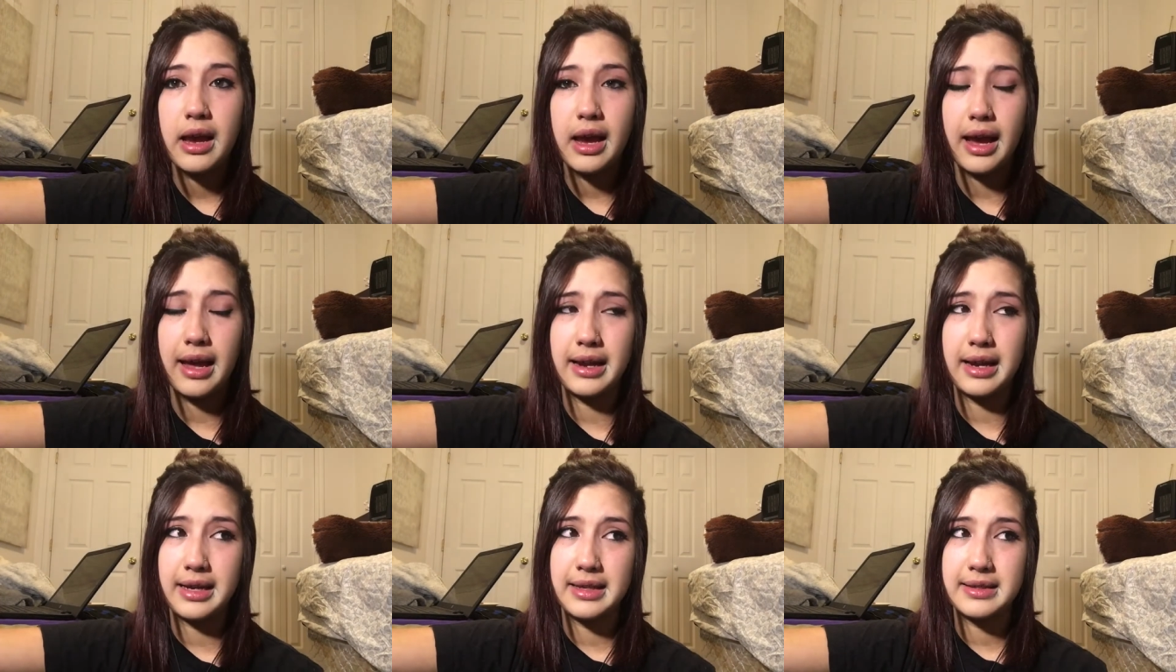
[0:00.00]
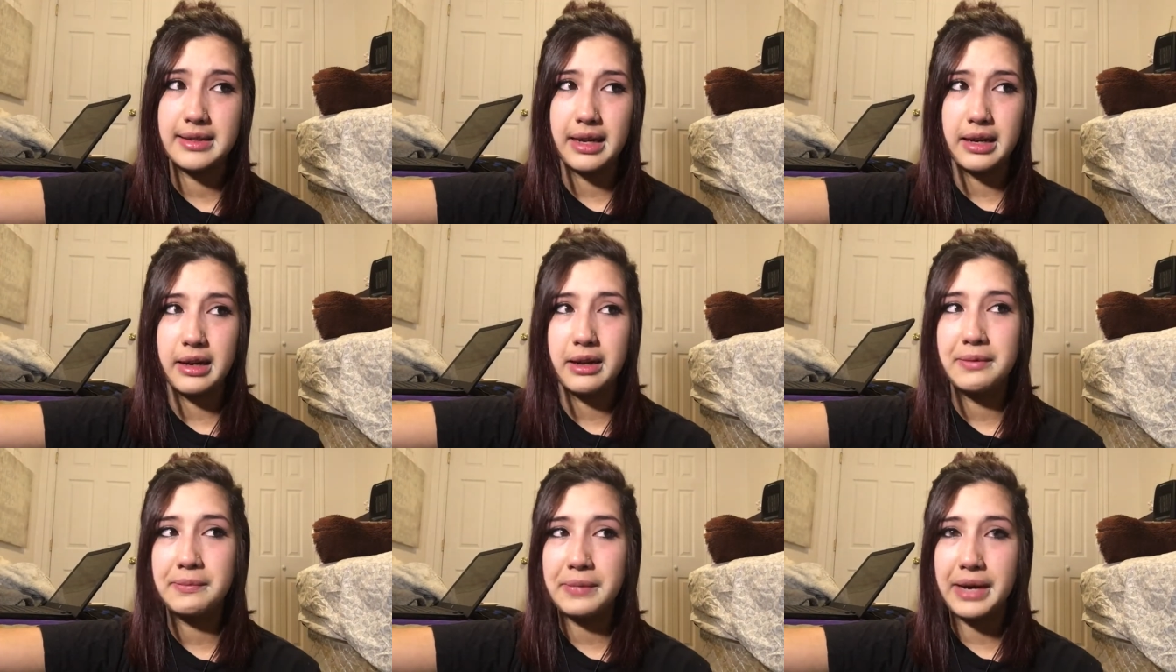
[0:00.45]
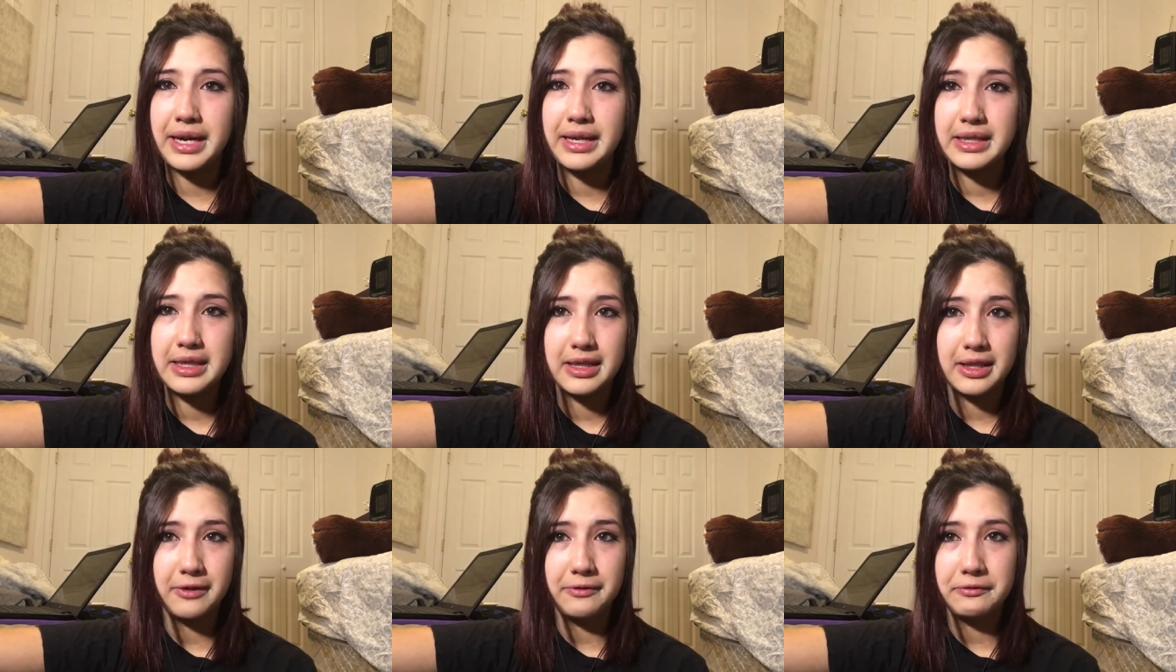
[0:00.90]
And I said goodbye
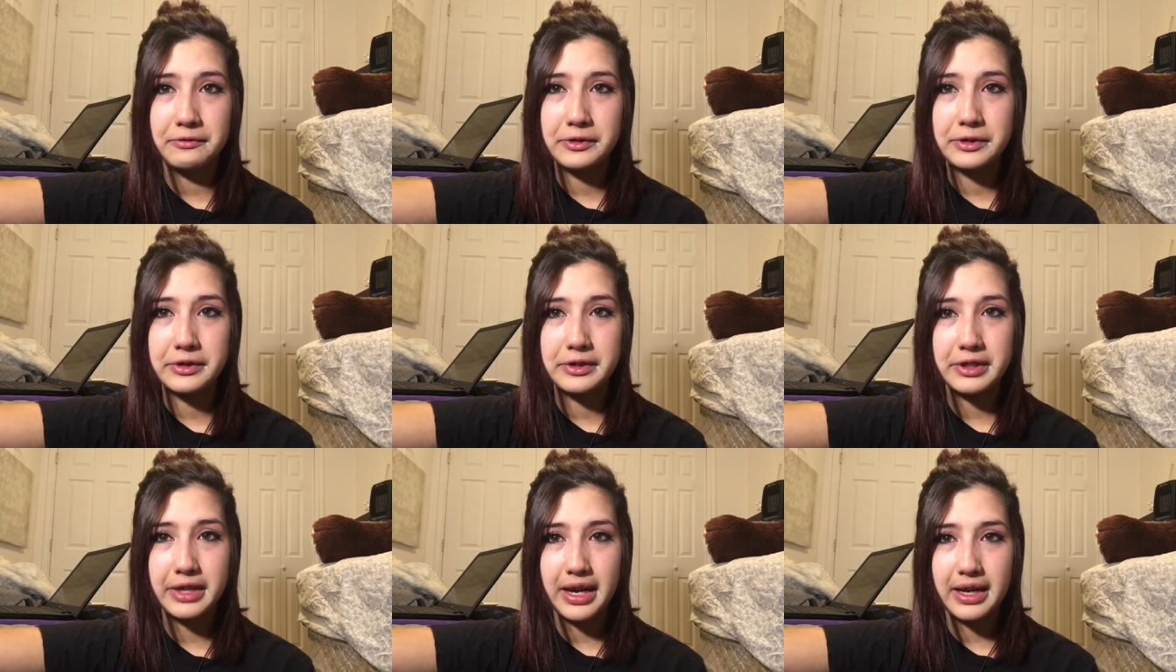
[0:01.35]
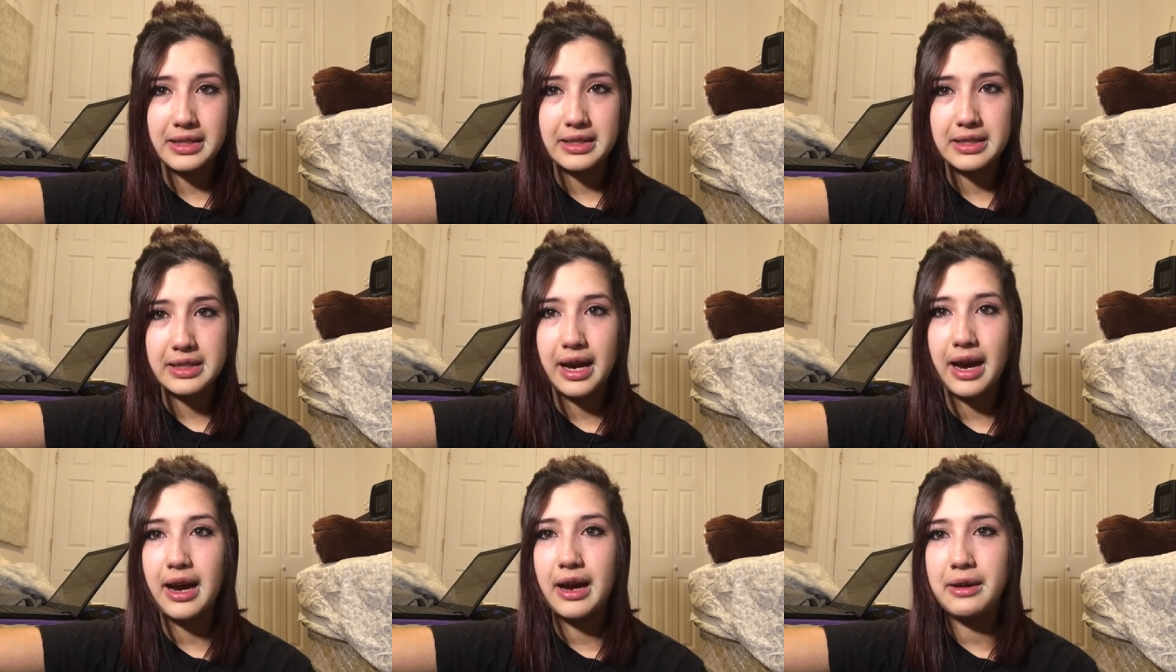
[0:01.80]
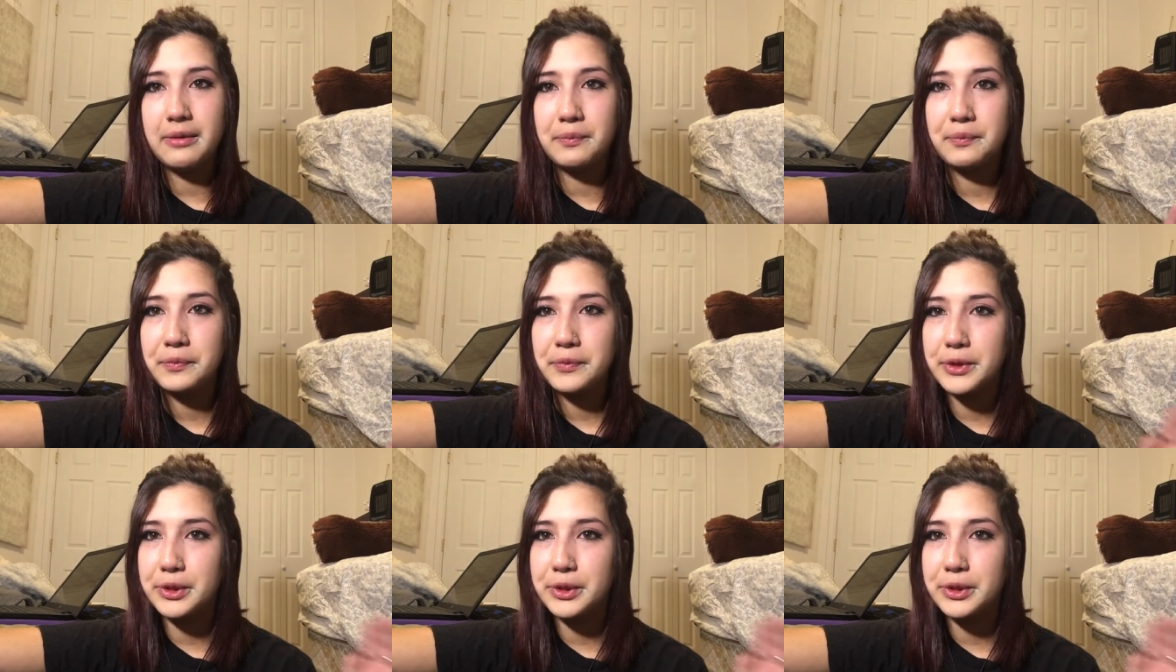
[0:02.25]
to them for the last time